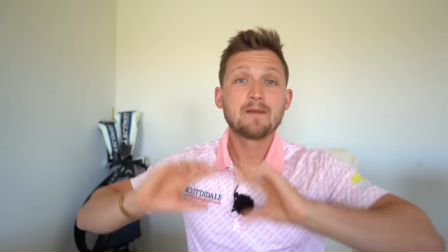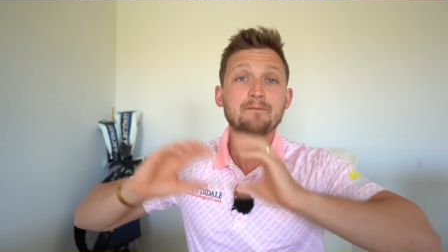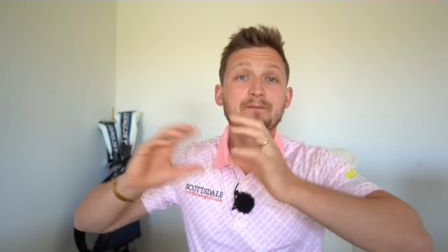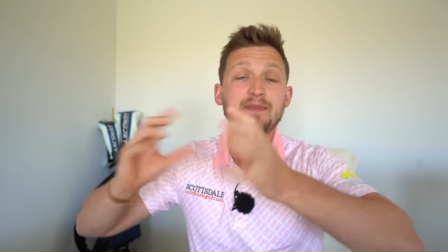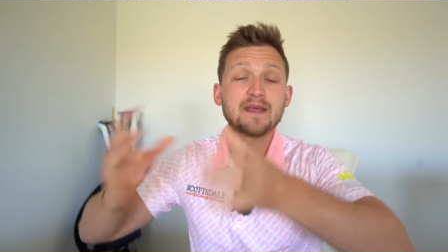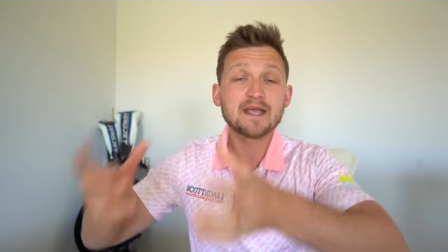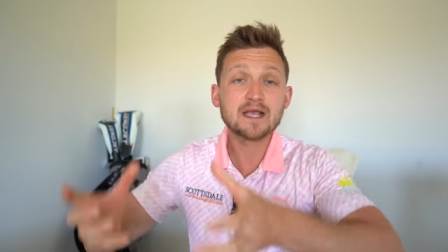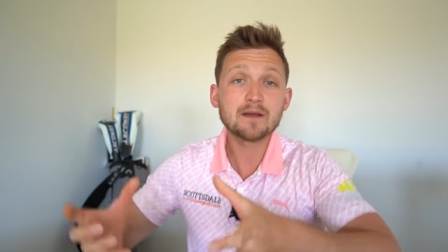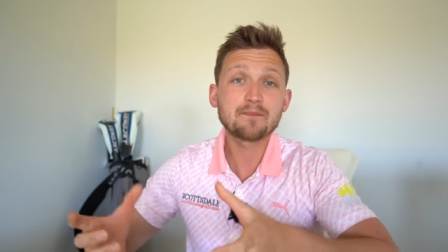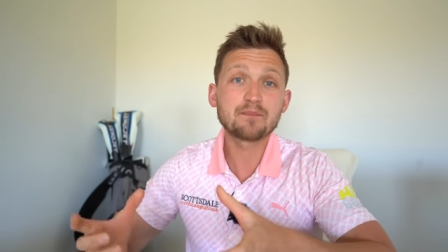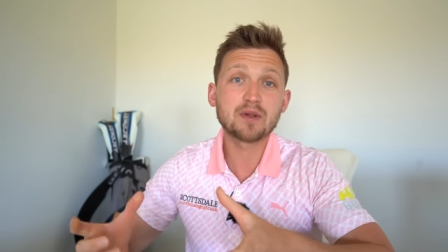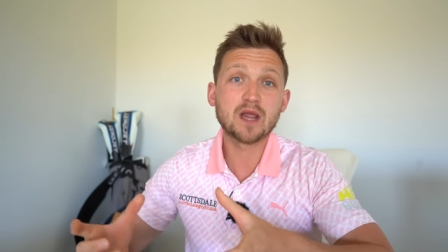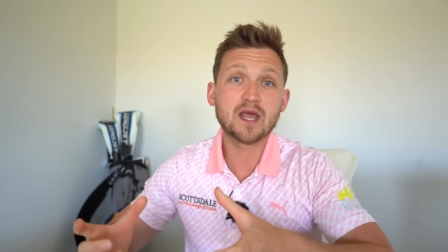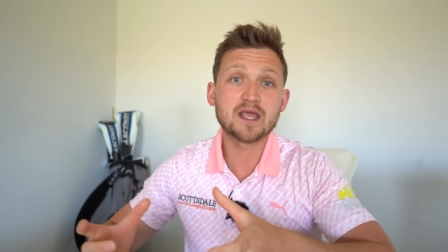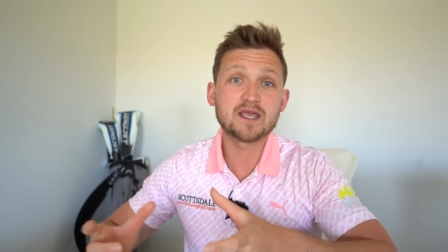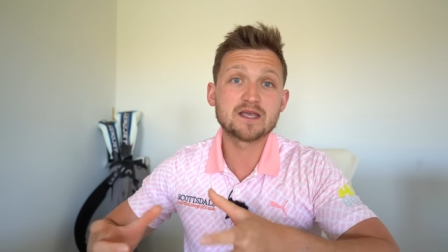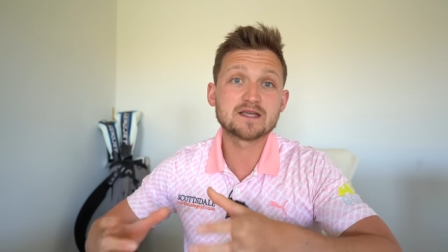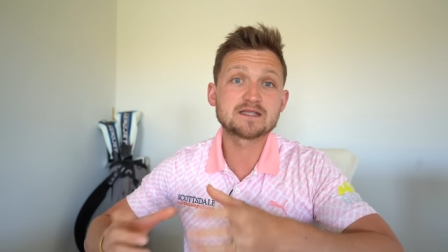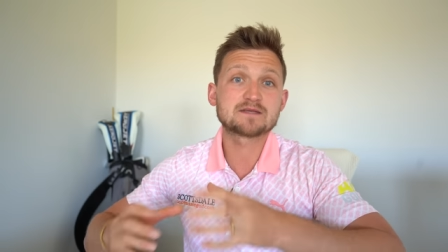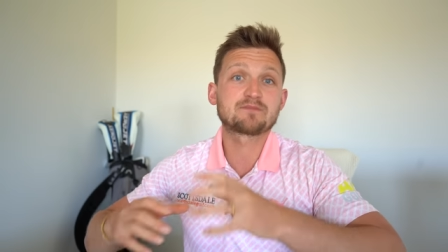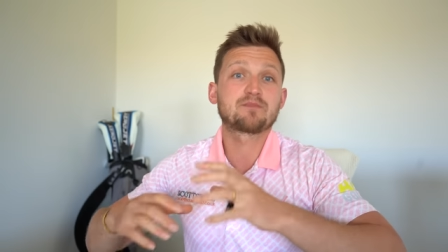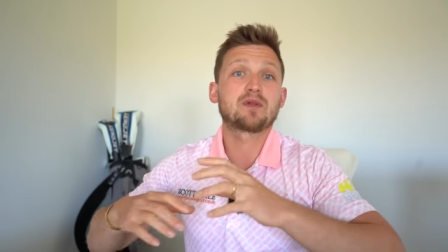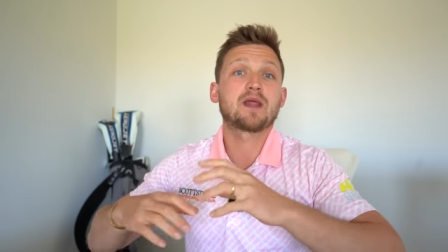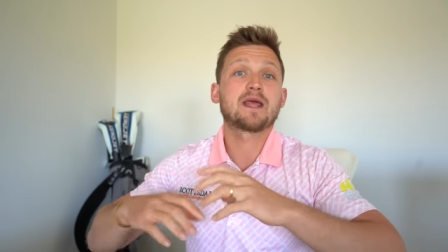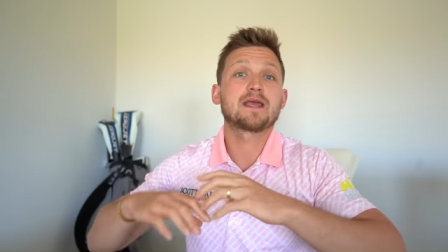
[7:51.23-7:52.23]
bigger
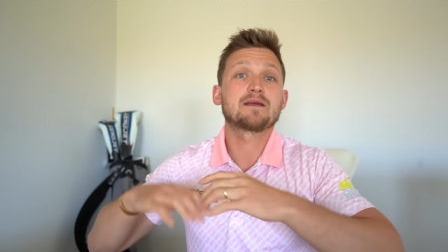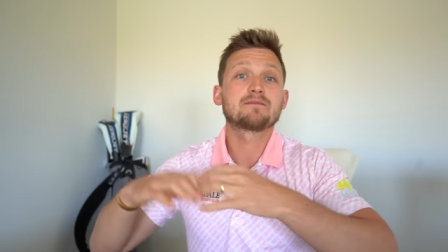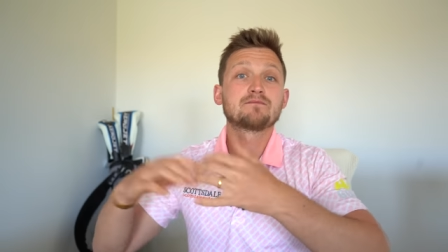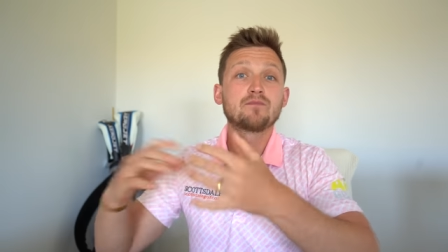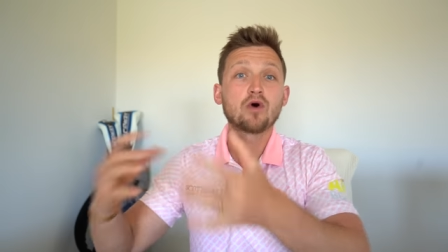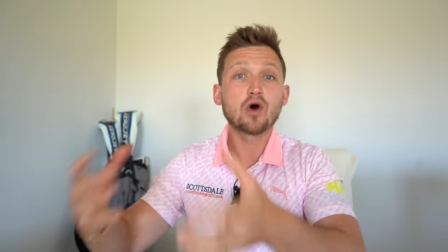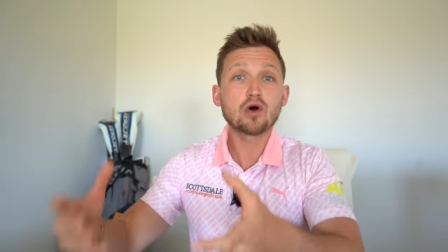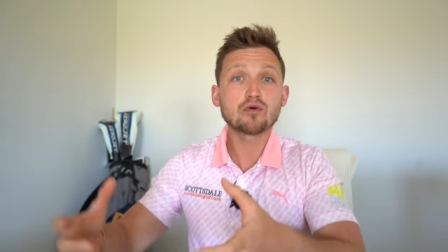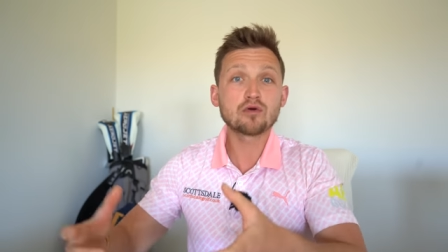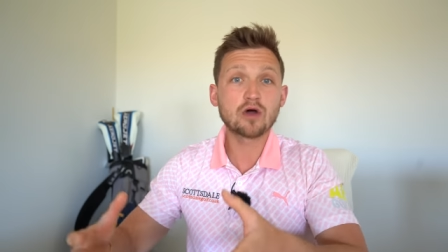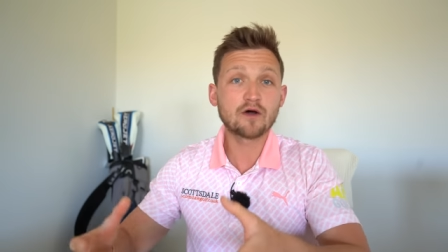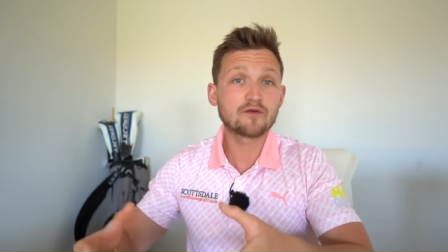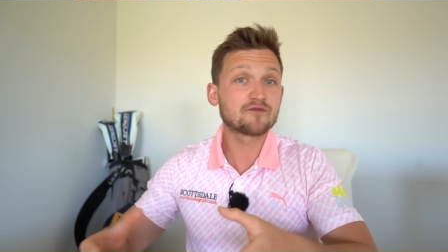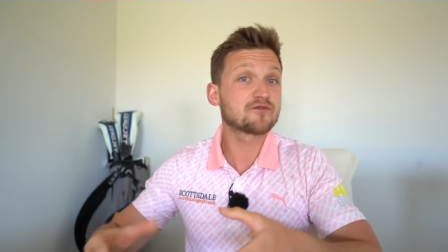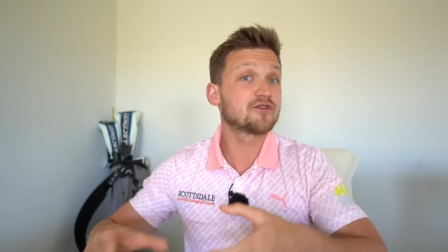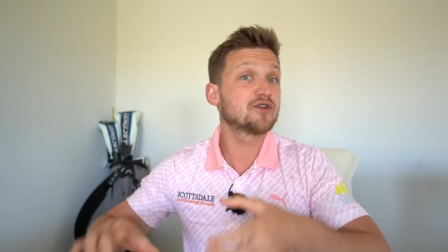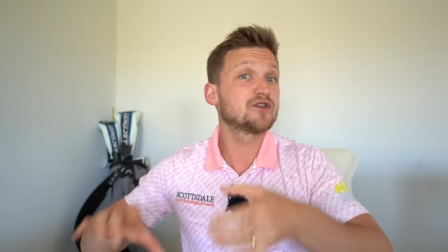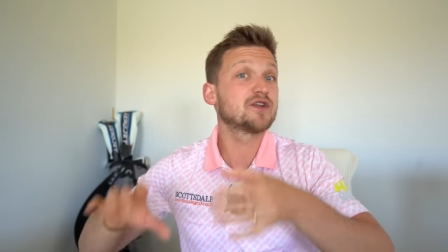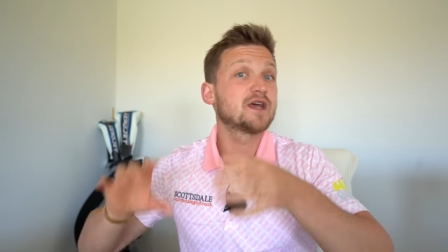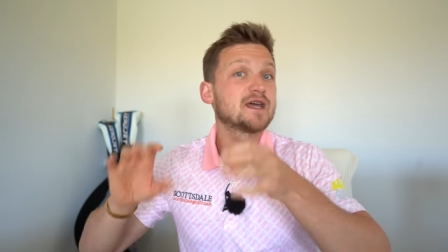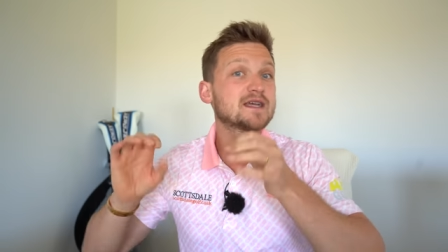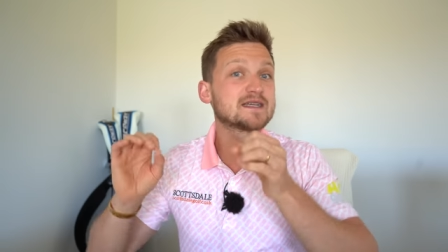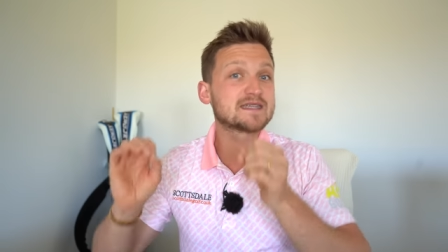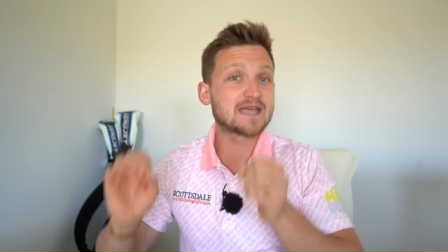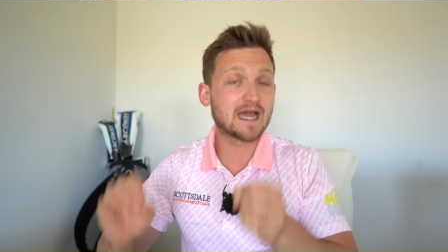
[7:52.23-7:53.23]
players play more often
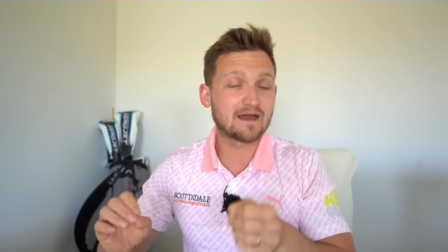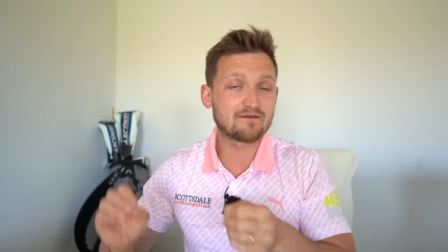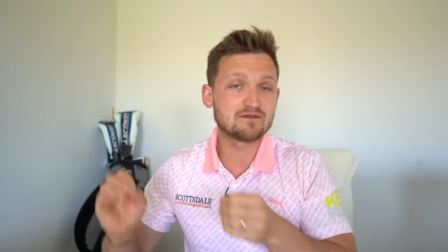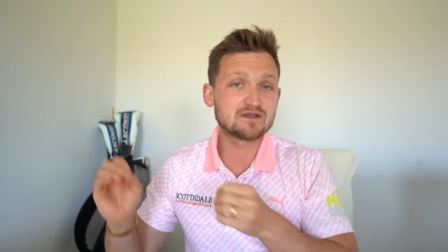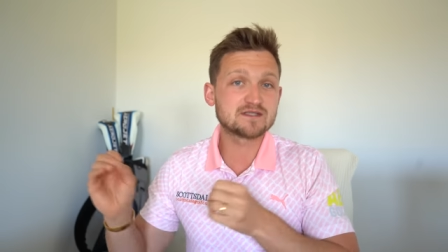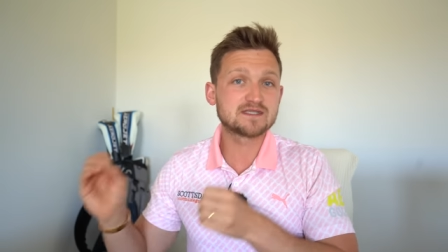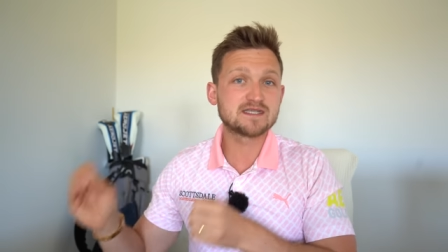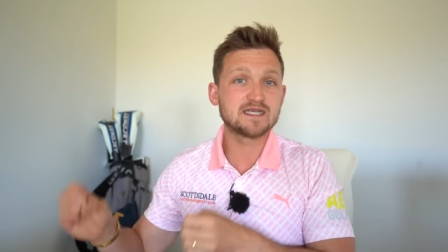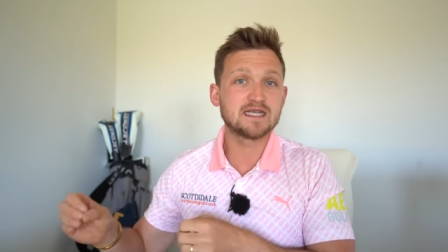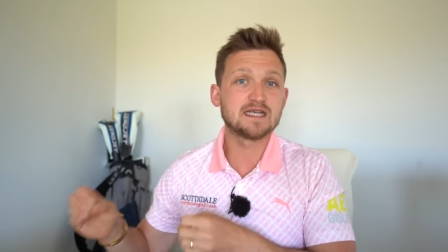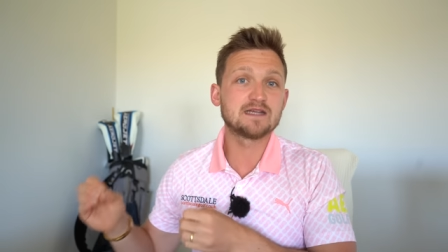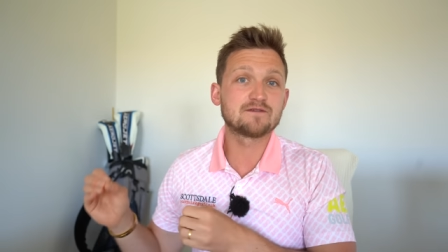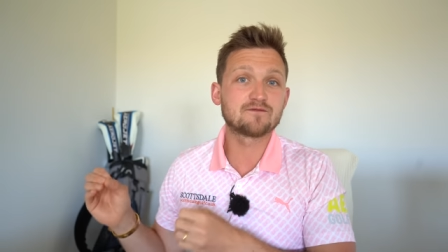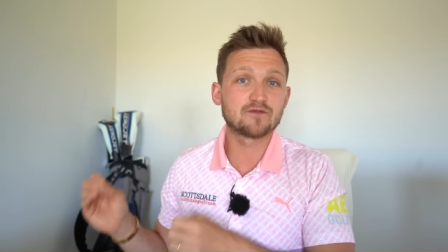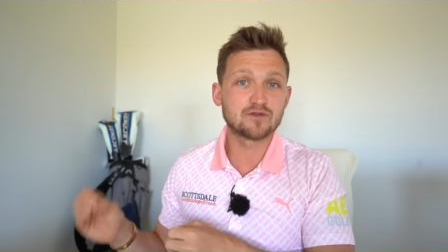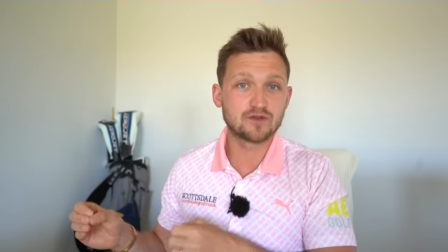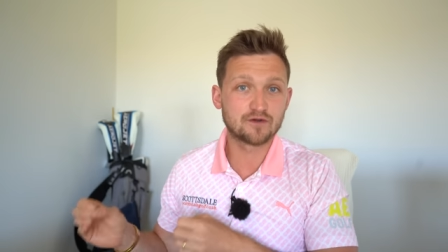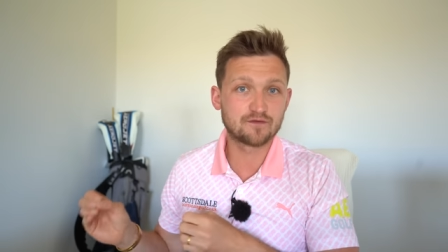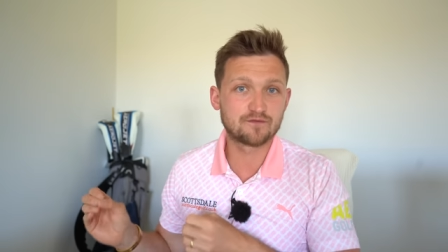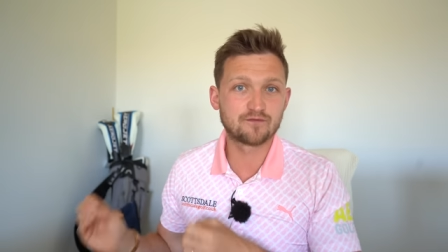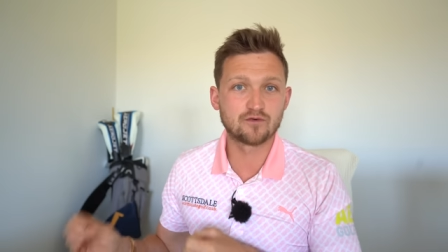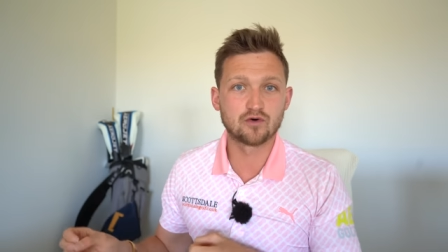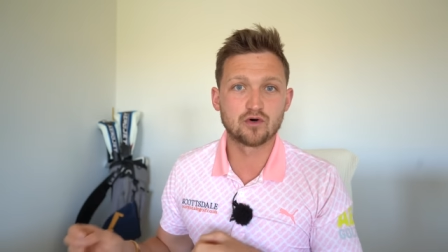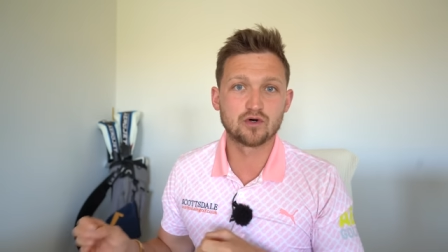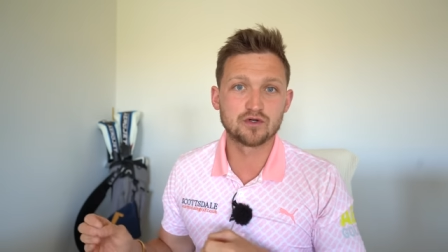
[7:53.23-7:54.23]
and guaranteed for
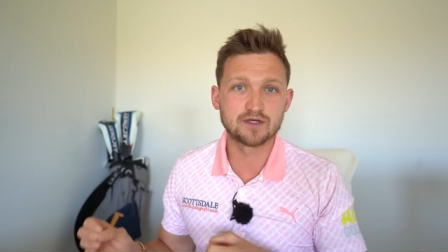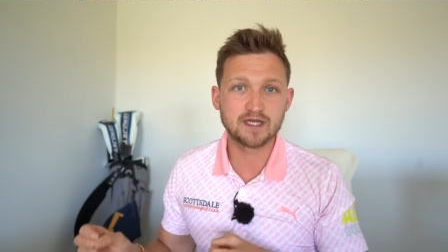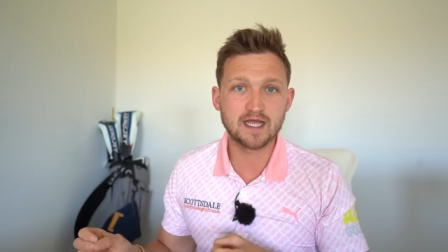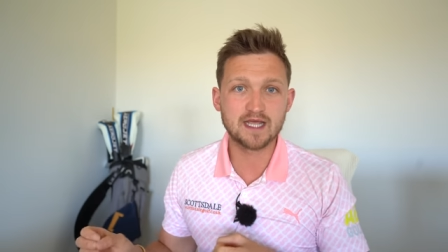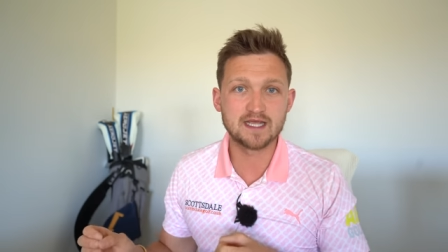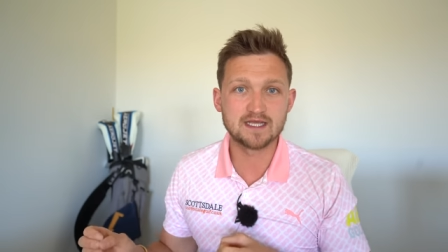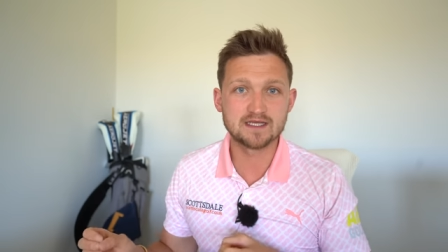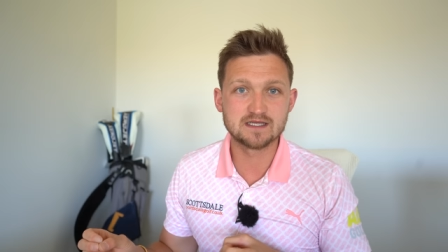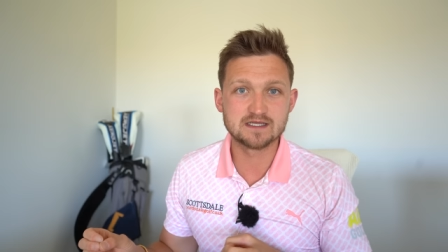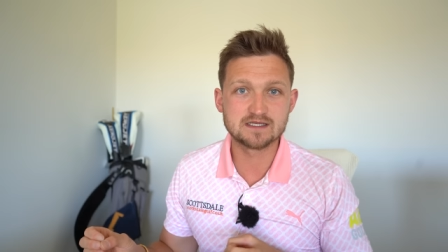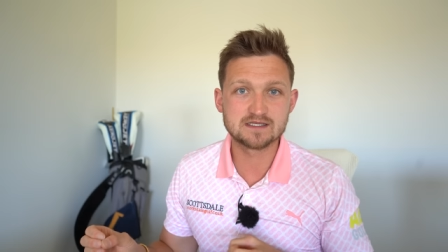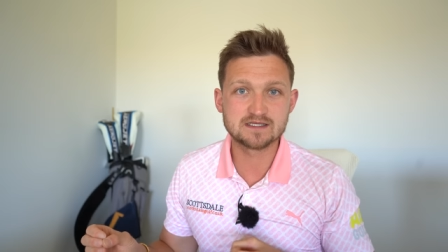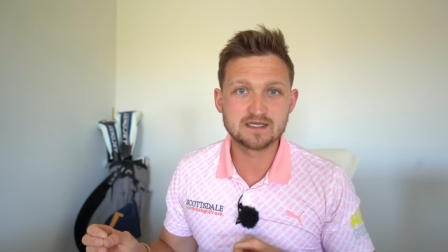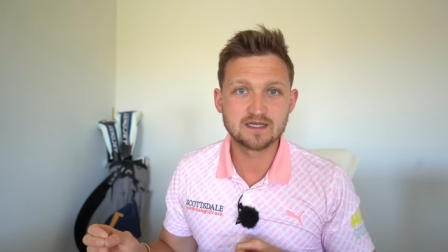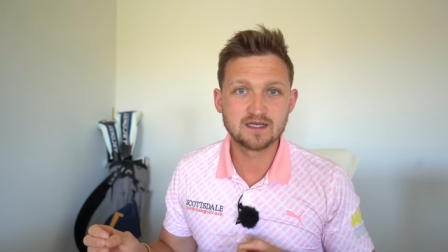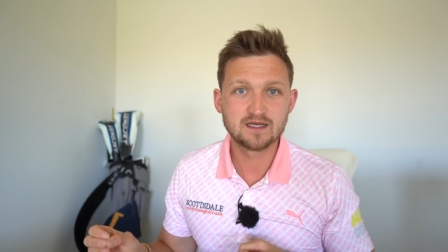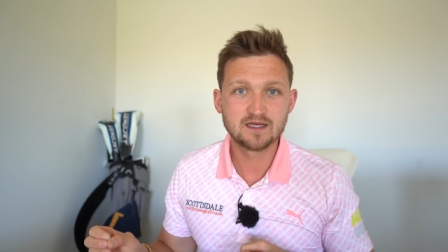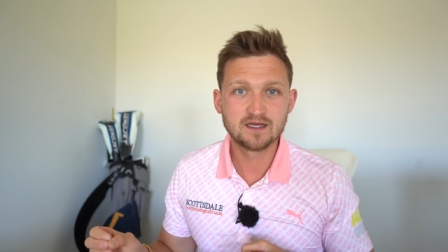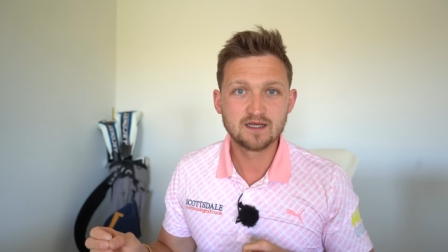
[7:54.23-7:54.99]
the four days.